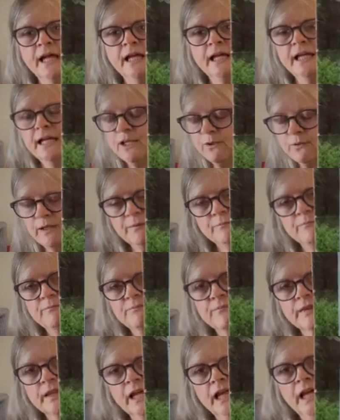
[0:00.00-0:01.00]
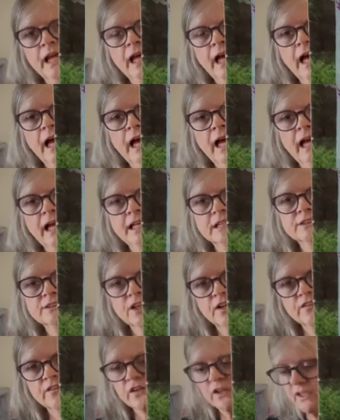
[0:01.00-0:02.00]
Anyway, I
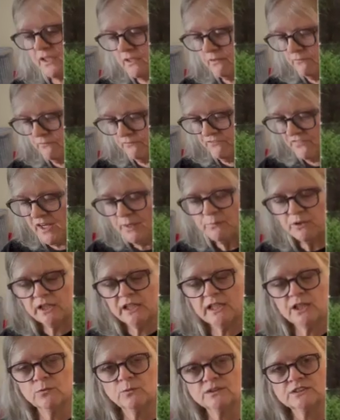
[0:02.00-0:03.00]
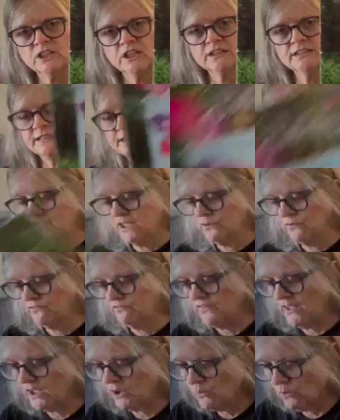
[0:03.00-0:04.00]
saw the fabric kit was on sale
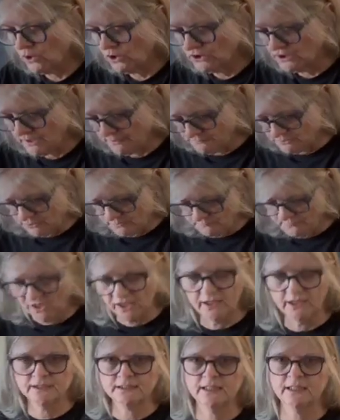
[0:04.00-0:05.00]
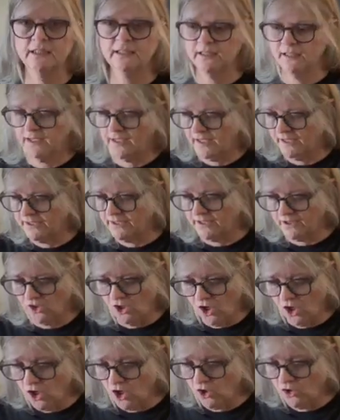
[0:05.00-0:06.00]
at Quarter Shop, so I bought it. I did it
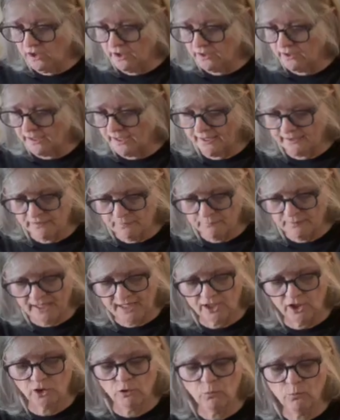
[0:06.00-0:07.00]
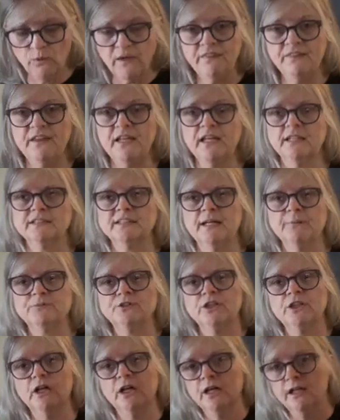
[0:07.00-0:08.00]
all like the pattern with the
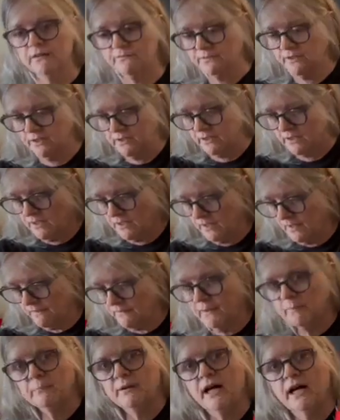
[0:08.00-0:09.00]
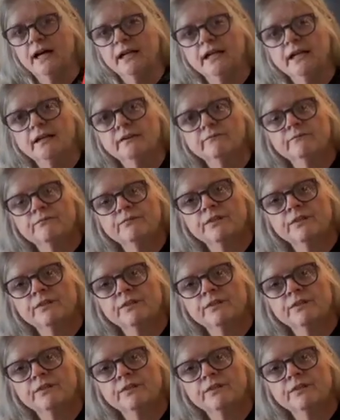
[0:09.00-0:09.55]
exception of the body.